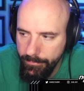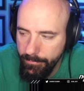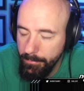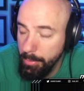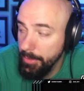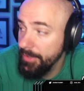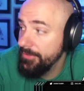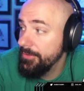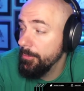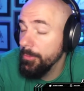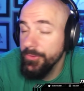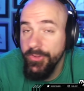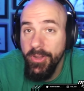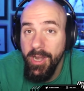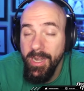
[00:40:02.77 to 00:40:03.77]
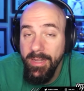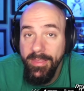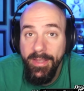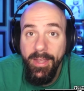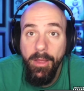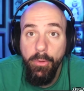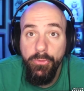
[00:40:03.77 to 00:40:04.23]
But listen, was there
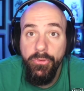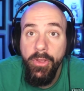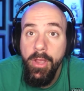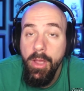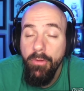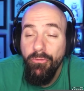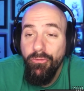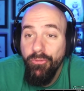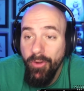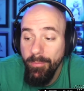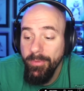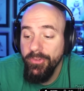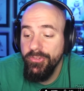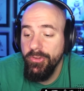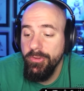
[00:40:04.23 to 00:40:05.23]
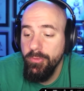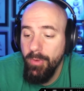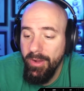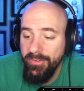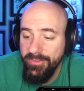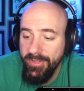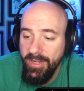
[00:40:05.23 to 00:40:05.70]
anything else from the show you
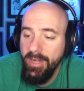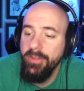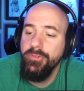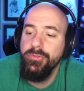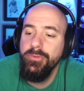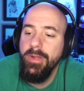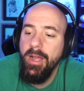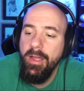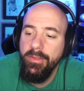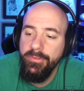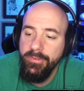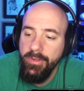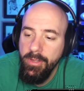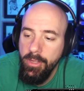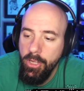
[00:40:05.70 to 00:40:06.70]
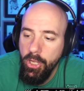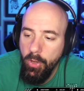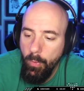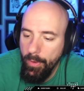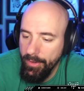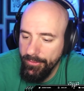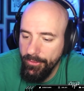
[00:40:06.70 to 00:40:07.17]
watched today that you guys
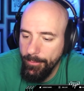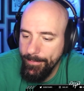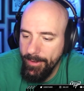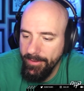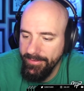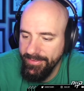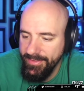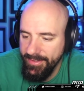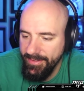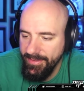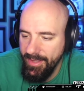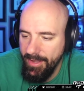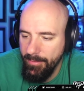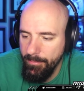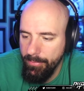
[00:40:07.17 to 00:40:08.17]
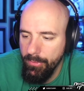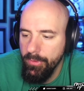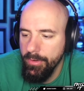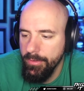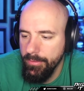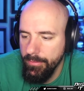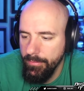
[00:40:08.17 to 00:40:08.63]
want to talk about is think that
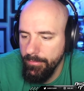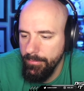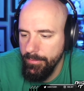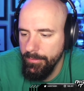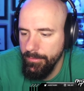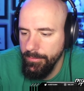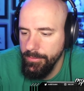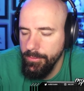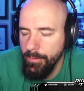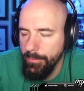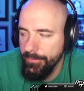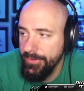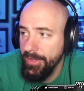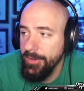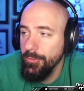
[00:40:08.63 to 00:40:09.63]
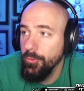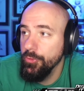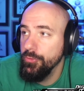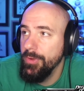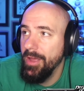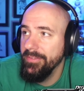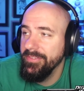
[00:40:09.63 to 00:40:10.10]
important? Or, you know what I'm saying? Or
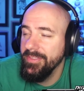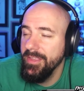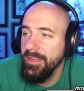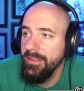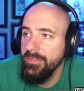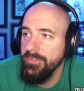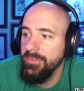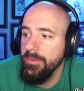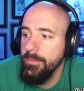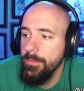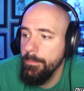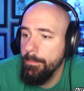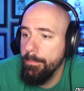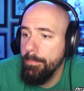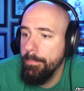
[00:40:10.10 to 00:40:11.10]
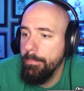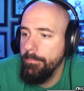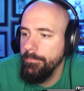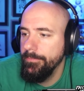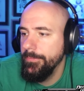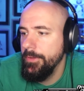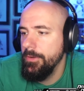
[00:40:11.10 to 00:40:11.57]
you guys think is, eh,
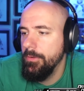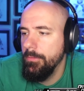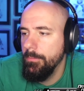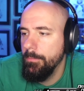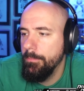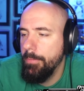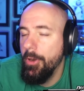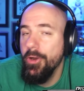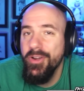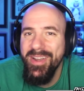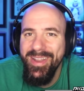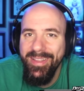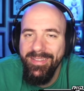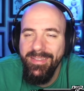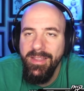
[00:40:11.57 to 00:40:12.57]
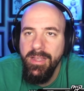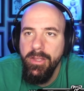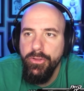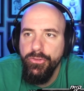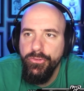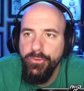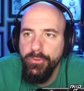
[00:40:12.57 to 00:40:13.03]
you know, pertinent
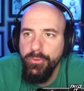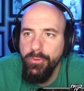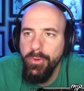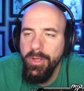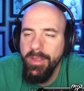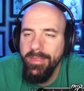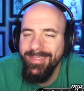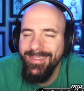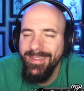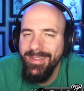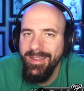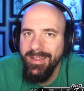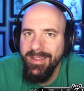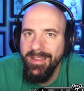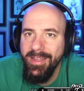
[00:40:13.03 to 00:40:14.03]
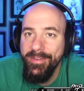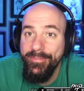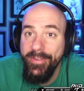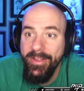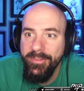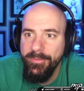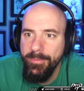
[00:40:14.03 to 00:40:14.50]
to the uh,
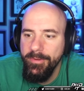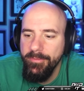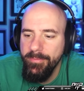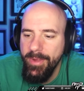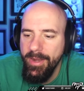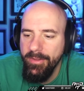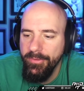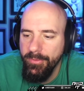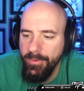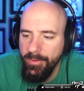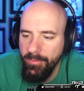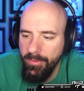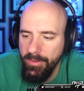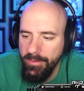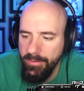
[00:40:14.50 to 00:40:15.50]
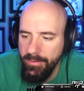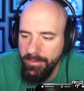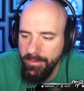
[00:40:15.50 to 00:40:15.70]
advancement of Madden 21?